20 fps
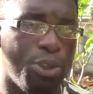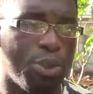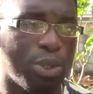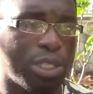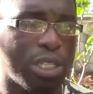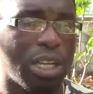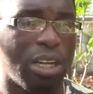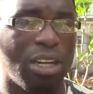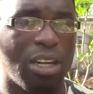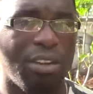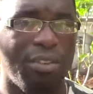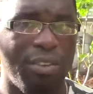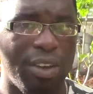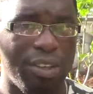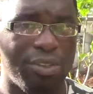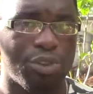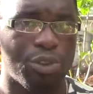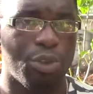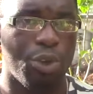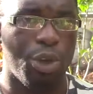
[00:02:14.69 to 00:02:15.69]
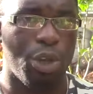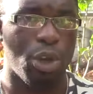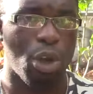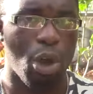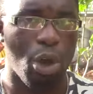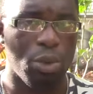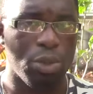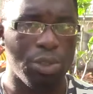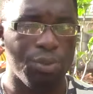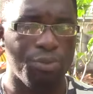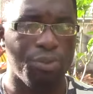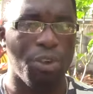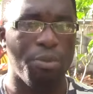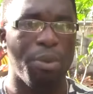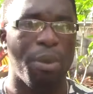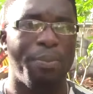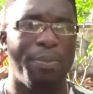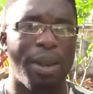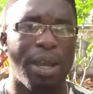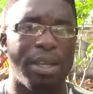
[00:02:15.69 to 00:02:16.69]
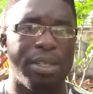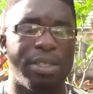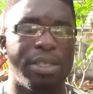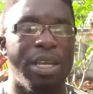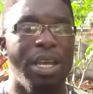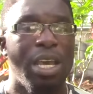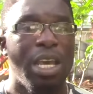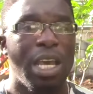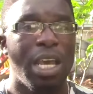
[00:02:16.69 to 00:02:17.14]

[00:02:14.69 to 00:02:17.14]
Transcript: you'll see a lot of leaves growing out from your plants.